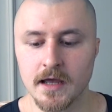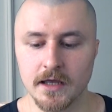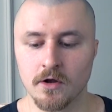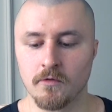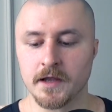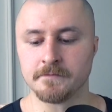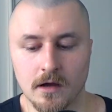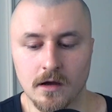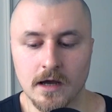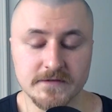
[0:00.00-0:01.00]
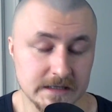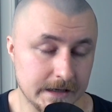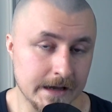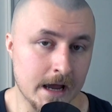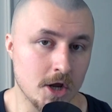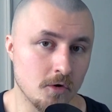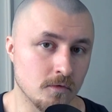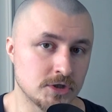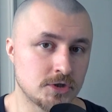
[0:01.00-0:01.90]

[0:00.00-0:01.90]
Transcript: You know what, I've seen a guy who was